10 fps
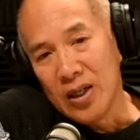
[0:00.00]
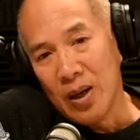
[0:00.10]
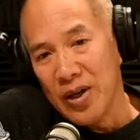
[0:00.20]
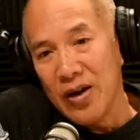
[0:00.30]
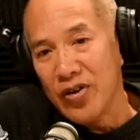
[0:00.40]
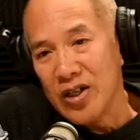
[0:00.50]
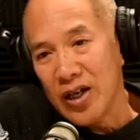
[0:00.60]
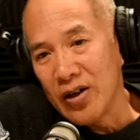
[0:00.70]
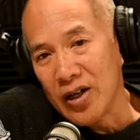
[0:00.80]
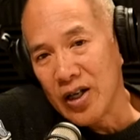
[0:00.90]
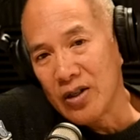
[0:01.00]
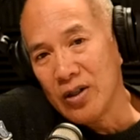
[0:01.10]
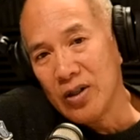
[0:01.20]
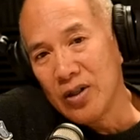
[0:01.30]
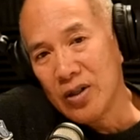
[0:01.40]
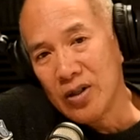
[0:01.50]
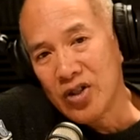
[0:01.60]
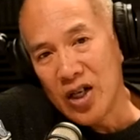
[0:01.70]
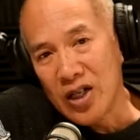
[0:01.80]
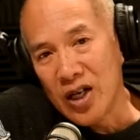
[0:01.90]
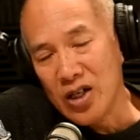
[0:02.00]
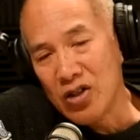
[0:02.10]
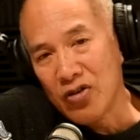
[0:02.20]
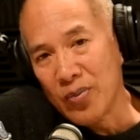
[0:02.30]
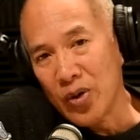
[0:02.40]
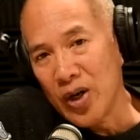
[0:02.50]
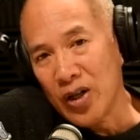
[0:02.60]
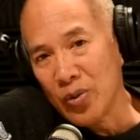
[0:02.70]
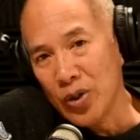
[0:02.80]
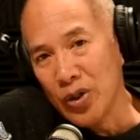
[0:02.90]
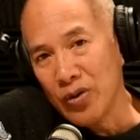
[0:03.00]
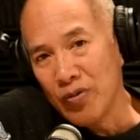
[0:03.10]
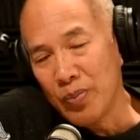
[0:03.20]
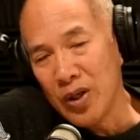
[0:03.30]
I mean, every day I get sent cases from around the world of